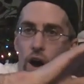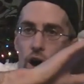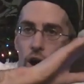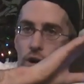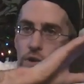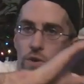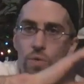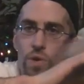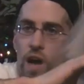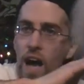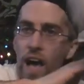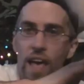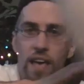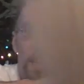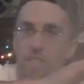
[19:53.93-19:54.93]
are you
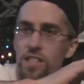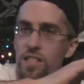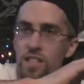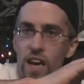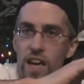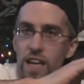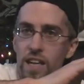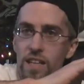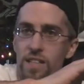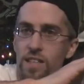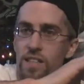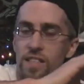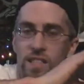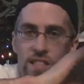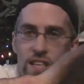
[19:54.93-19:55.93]
not excited
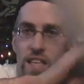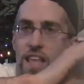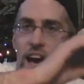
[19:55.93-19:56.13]
to see